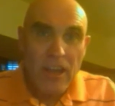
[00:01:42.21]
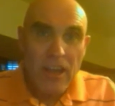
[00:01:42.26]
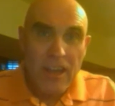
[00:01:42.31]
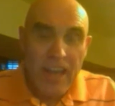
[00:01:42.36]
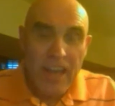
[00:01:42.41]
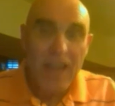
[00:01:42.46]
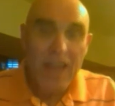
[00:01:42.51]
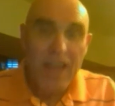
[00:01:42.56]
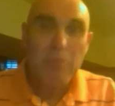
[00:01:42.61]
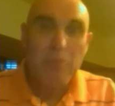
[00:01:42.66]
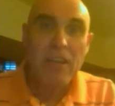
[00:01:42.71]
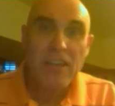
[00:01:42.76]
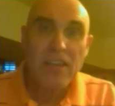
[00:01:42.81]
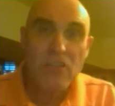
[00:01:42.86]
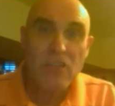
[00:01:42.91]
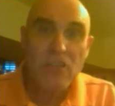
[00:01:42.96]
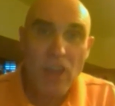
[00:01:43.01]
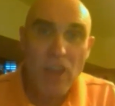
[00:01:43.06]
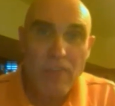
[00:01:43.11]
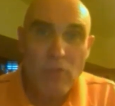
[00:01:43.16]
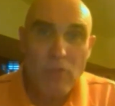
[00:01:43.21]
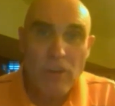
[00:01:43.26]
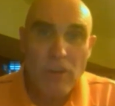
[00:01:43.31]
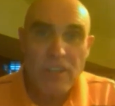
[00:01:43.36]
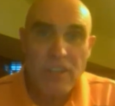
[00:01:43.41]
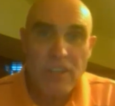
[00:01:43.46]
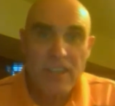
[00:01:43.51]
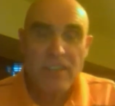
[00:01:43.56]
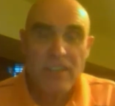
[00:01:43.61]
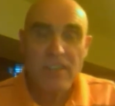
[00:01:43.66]
complex software
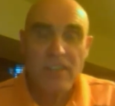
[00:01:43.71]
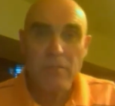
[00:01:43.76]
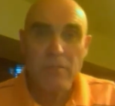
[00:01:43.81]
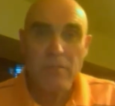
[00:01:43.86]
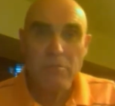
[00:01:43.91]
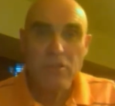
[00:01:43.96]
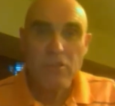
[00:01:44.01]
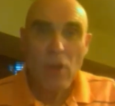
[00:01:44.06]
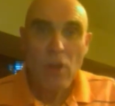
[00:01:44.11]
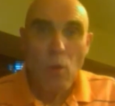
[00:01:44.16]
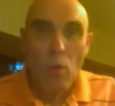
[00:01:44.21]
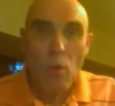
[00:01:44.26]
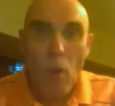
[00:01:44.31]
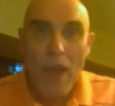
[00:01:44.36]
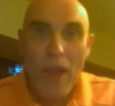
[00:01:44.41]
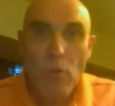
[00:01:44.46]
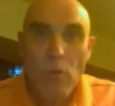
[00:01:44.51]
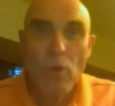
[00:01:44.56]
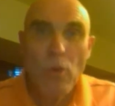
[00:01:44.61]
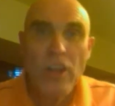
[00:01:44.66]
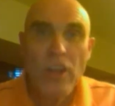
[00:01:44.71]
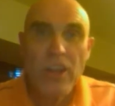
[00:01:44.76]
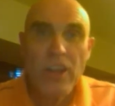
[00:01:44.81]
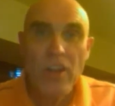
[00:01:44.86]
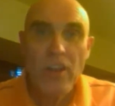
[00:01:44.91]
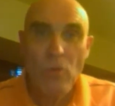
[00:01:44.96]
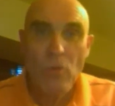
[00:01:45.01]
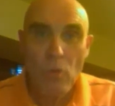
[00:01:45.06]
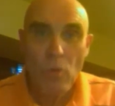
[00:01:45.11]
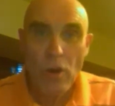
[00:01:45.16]
systems, why wouldn't
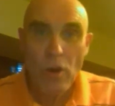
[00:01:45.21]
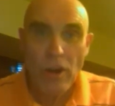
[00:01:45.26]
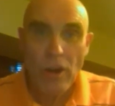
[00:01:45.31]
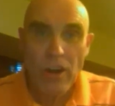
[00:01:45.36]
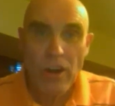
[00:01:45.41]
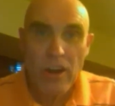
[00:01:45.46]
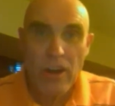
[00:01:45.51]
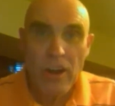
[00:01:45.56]
it work